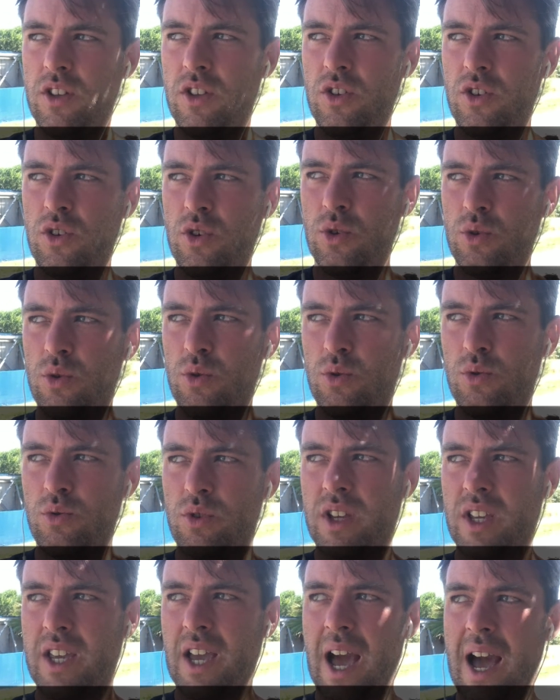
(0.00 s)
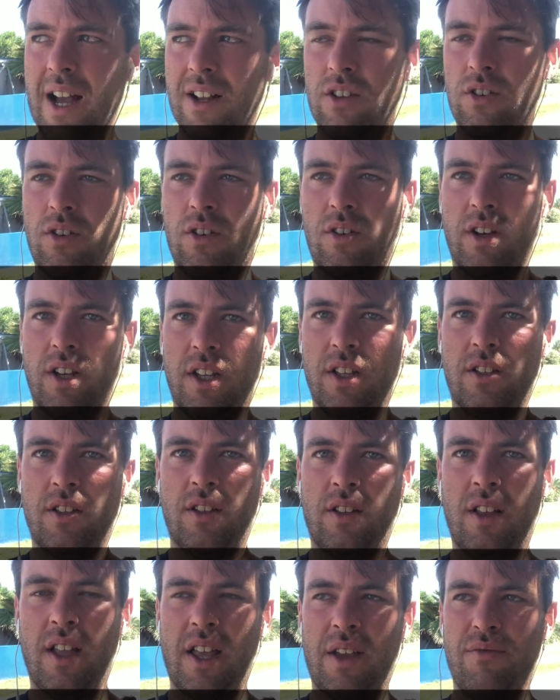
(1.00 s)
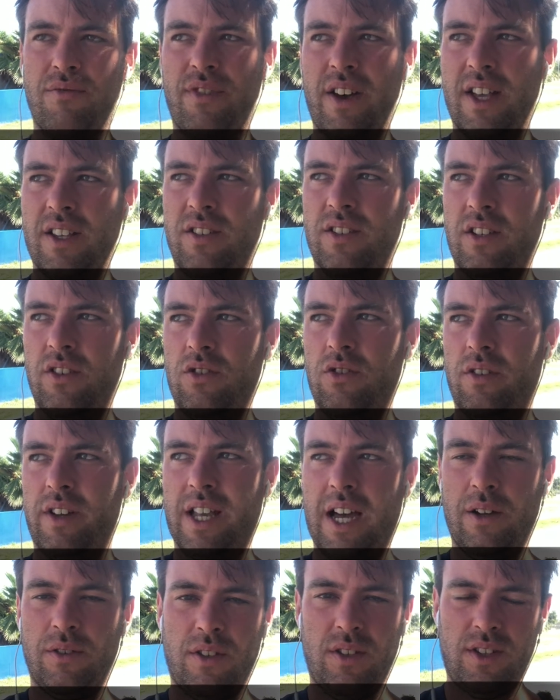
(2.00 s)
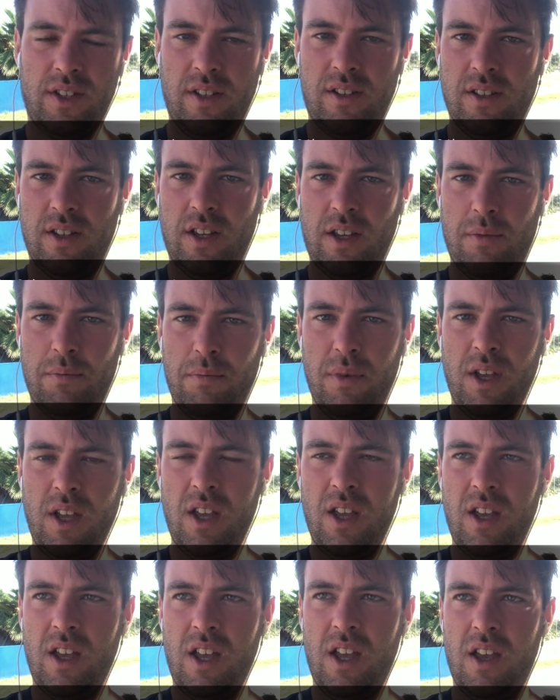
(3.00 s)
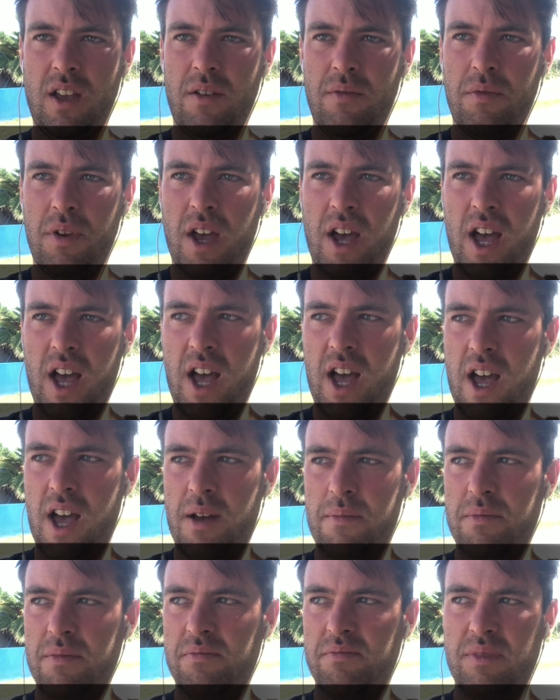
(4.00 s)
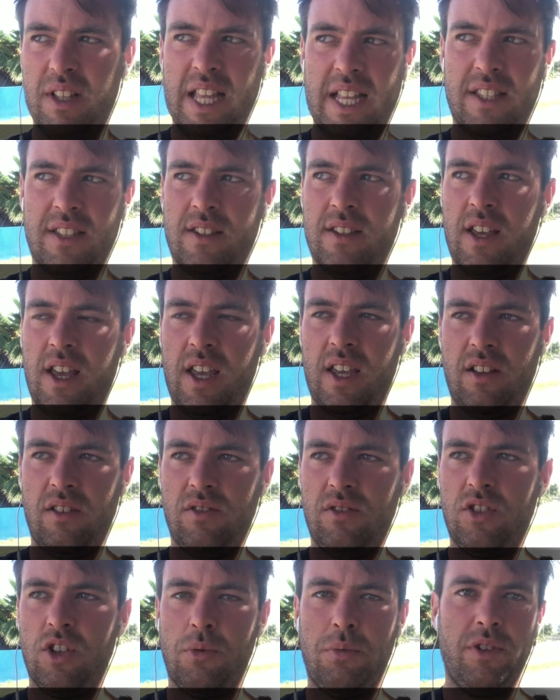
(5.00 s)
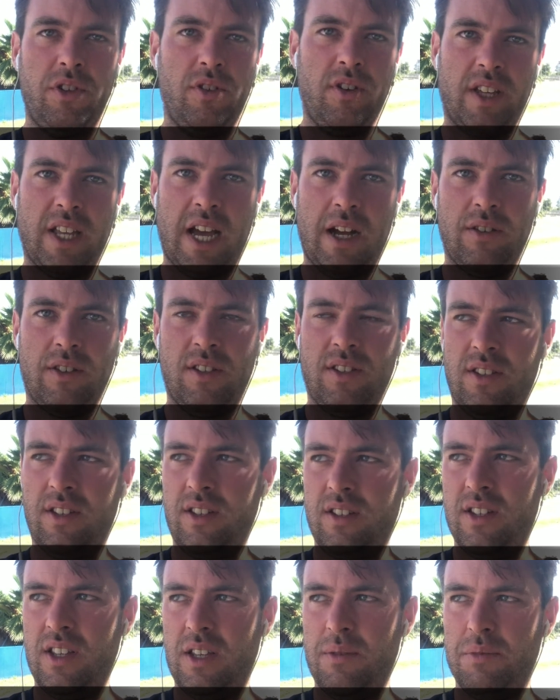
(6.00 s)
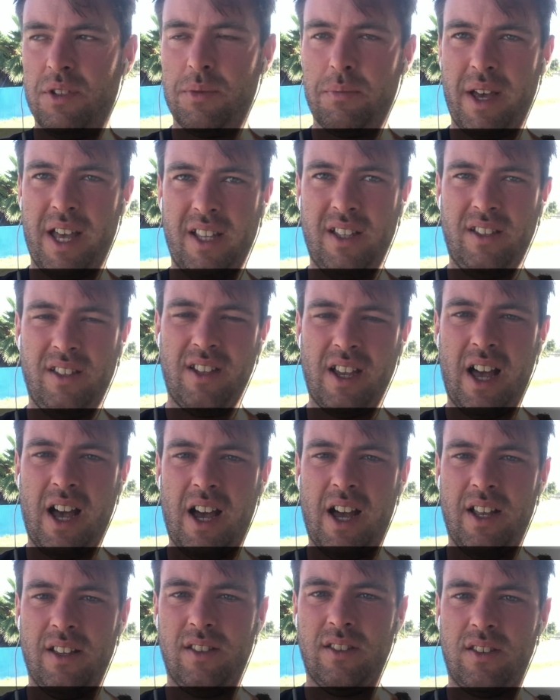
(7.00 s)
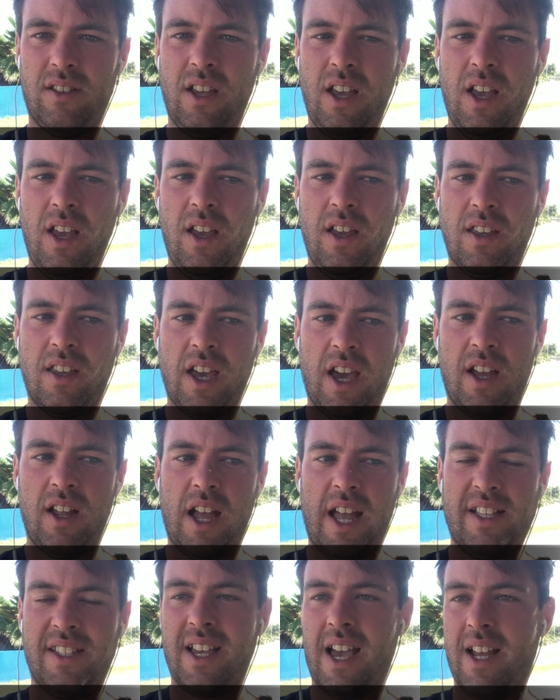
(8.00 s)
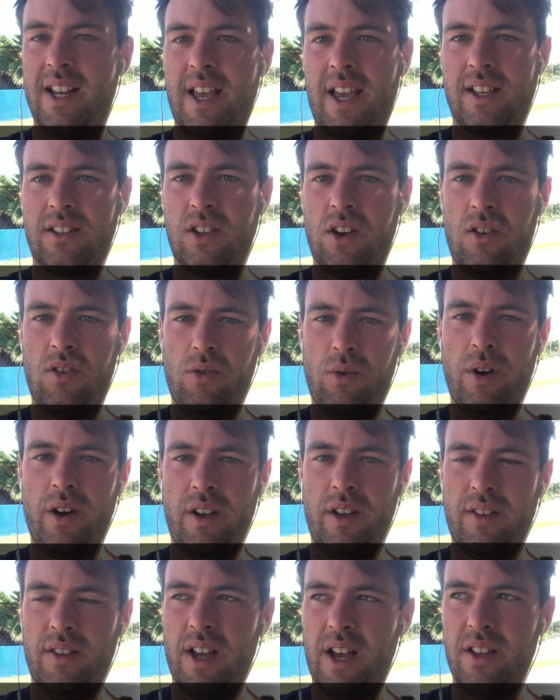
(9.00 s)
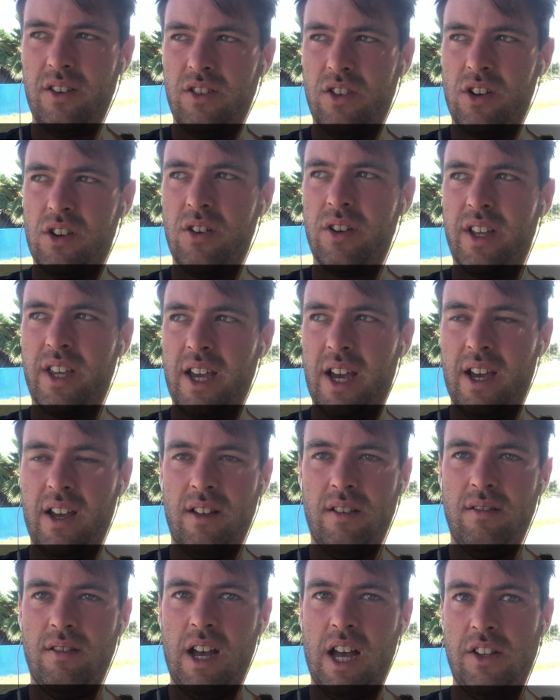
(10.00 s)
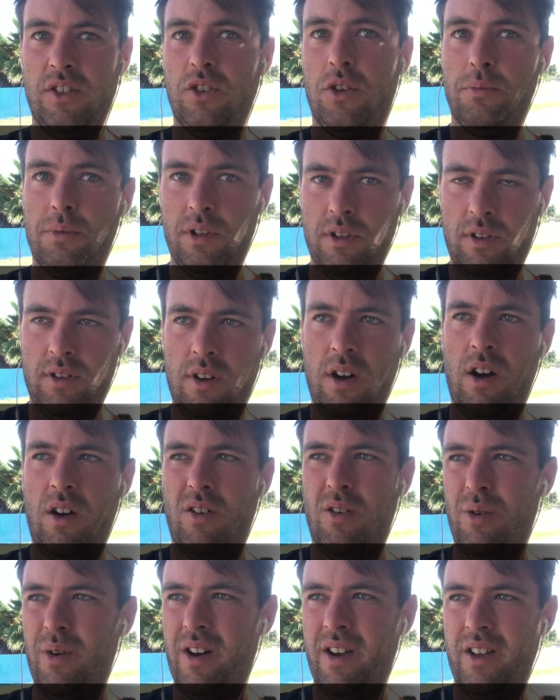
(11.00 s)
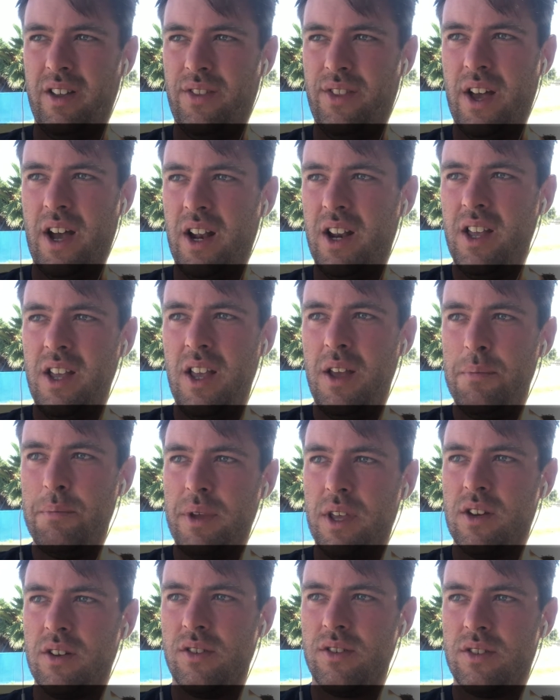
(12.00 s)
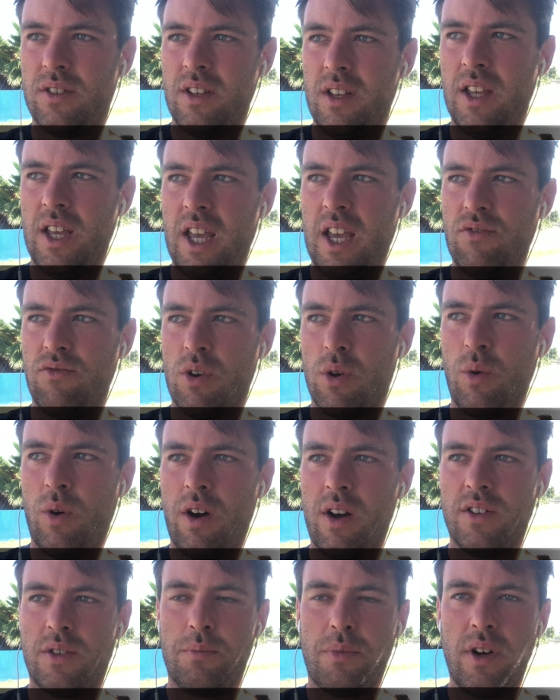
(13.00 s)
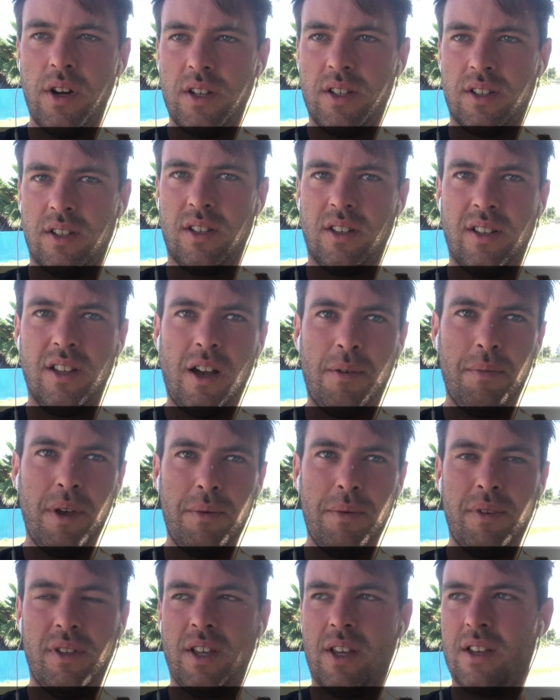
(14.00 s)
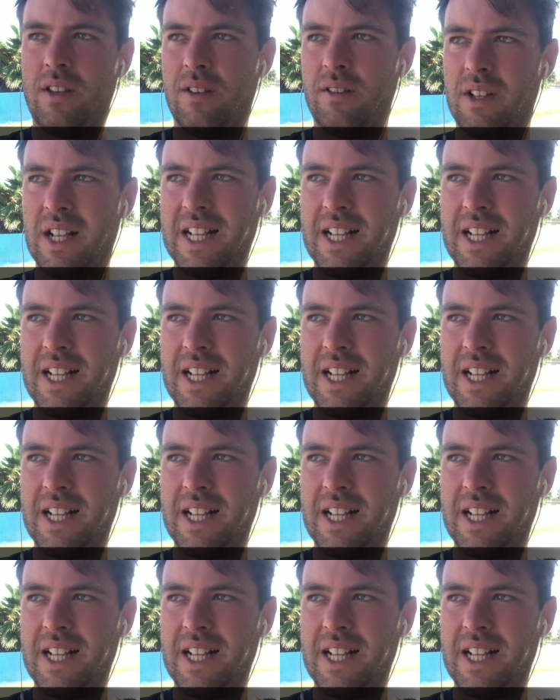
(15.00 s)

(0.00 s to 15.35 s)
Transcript: you cannot invest in your accountancy team um, let's say, double your accountancy team spend and get a 10x ROI on that. You're going to get a double ROI on that because it requires a person. Now, maybe they can